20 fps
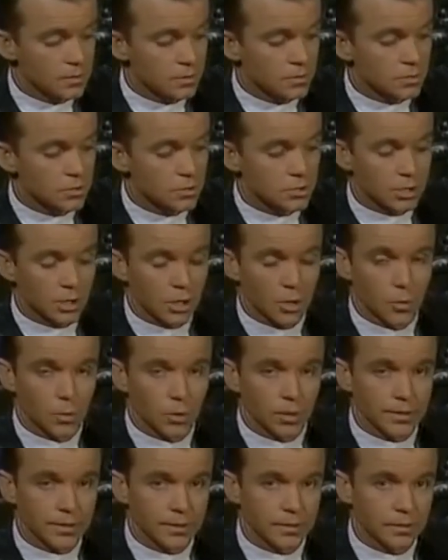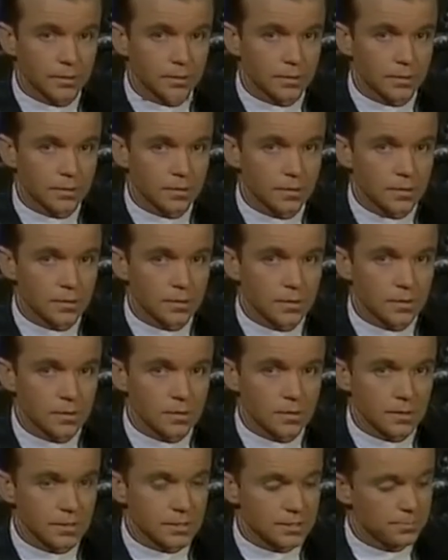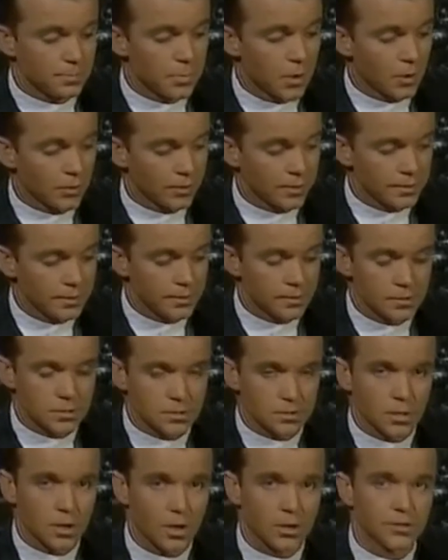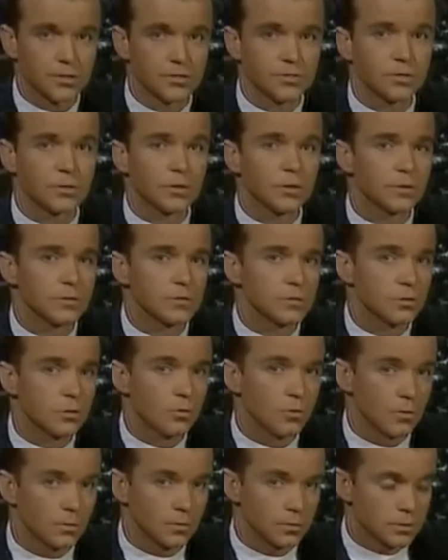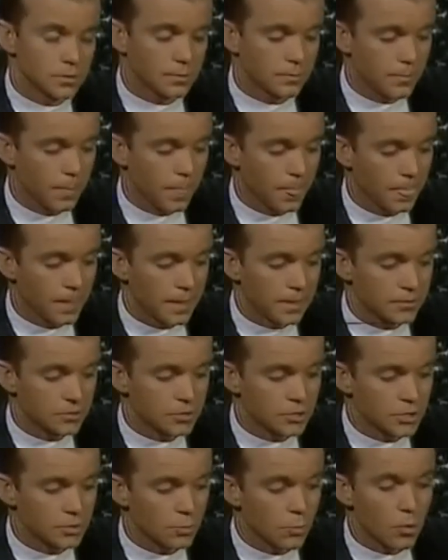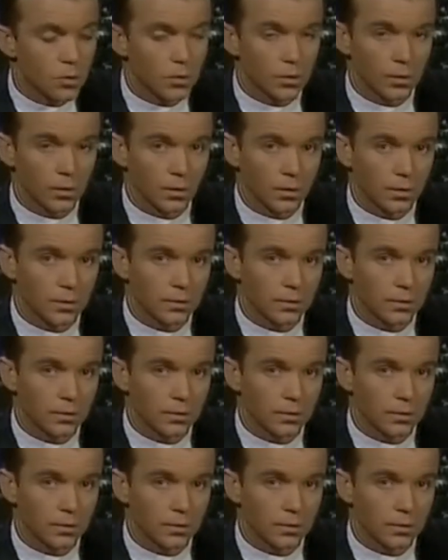Slowly, his body started to contort and swirl